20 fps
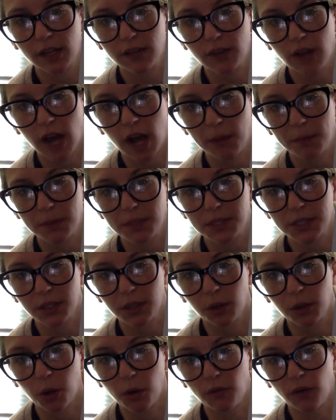of
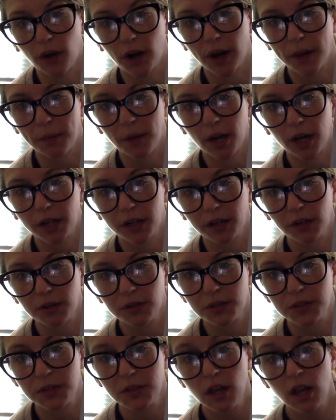opposite over
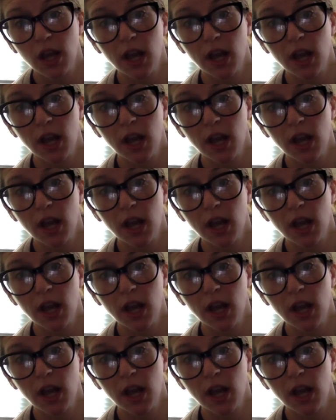hypotenuse.